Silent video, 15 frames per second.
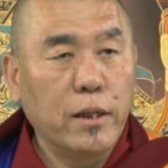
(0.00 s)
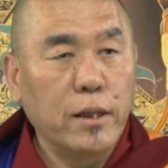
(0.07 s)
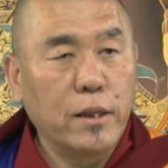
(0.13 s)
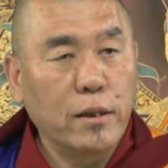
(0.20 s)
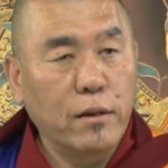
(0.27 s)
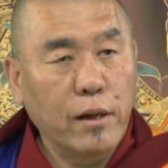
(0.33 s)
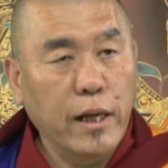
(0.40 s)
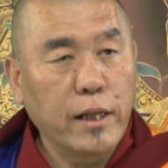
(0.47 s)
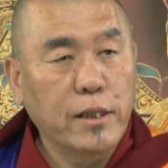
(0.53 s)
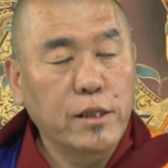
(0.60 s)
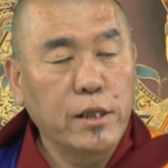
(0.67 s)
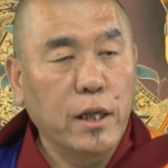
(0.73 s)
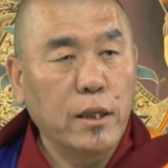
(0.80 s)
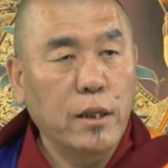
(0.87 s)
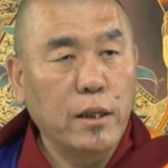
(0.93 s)
the right
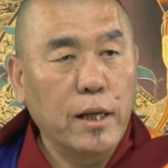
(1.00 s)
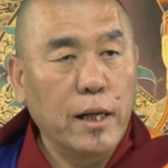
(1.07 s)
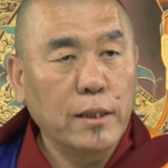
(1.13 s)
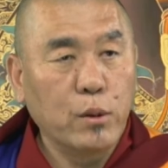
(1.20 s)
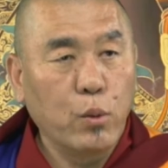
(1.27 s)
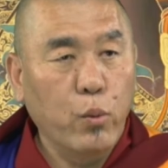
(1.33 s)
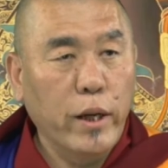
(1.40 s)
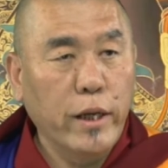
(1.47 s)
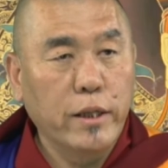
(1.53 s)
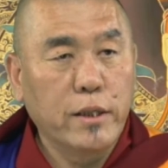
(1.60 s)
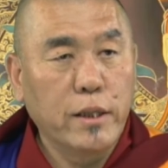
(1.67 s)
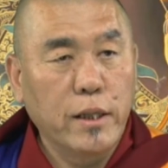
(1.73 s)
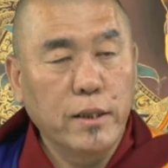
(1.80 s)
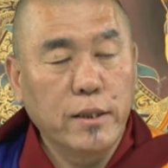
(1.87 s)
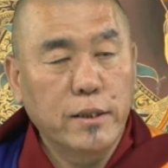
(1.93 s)
channel as a white
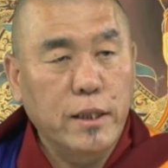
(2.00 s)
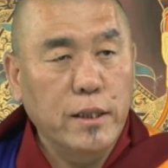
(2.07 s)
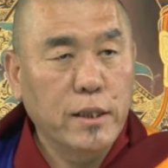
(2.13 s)
and the center